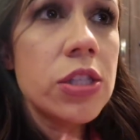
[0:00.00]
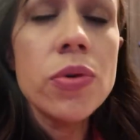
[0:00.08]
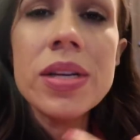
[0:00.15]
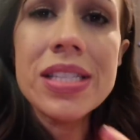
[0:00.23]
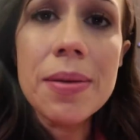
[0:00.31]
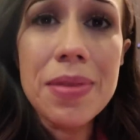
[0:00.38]

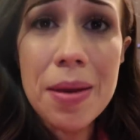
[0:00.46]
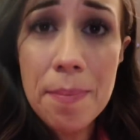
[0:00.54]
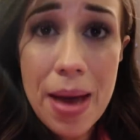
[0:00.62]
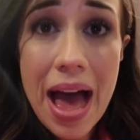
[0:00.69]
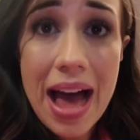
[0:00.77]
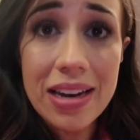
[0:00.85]
doing
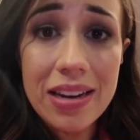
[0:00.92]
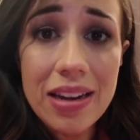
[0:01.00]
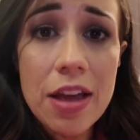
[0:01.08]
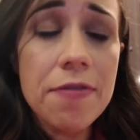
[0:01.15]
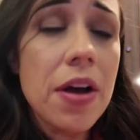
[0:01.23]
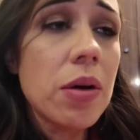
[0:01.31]
something bad.
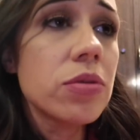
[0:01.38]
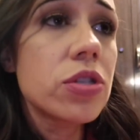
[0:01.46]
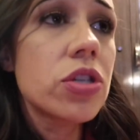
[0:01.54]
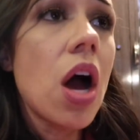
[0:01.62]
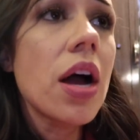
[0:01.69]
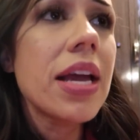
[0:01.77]
If I
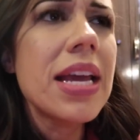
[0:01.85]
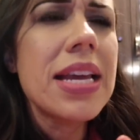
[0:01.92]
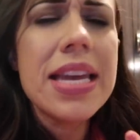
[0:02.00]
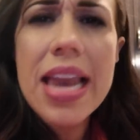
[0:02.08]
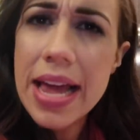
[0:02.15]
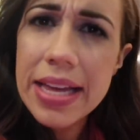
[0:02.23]
was
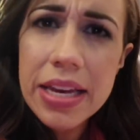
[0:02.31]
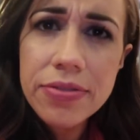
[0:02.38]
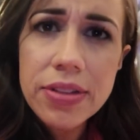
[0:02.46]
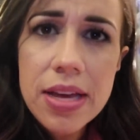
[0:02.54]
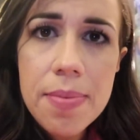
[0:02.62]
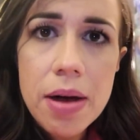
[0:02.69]
talking
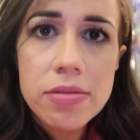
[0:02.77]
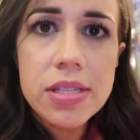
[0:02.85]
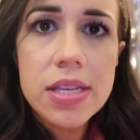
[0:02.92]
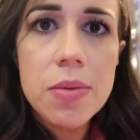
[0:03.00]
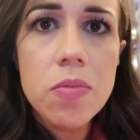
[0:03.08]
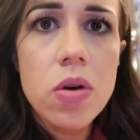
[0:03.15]
negatively about
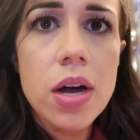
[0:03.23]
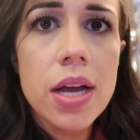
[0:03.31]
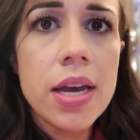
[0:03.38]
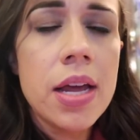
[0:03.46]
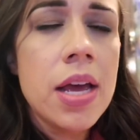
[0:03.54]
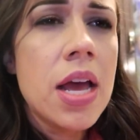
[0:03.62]

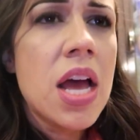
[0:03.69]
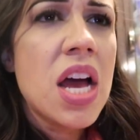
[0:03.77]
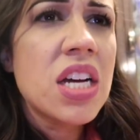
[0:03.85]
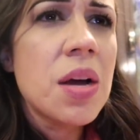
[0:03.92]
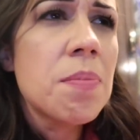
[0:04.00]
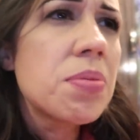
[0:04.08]

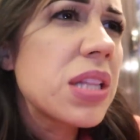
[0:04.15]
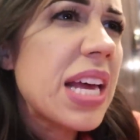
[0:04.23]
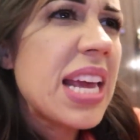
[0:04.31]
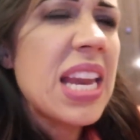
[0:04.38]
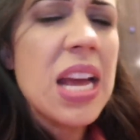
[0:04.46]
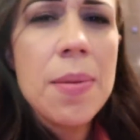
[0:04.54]
someone,
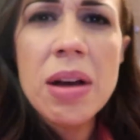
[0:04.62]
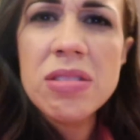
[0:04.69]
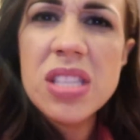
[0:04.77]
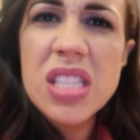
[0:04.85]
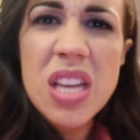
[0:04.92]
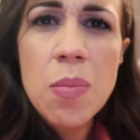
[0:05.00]
complaining
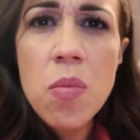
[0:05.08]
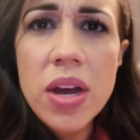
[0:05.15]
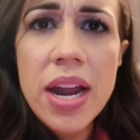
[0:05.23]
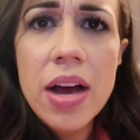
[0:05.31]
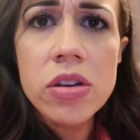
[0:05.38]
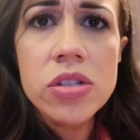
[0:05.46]
about
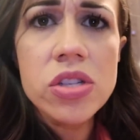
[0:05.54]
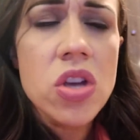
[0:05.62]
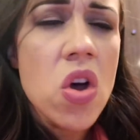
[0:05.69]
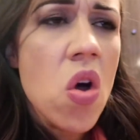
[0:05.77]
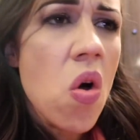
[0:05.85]
someone else,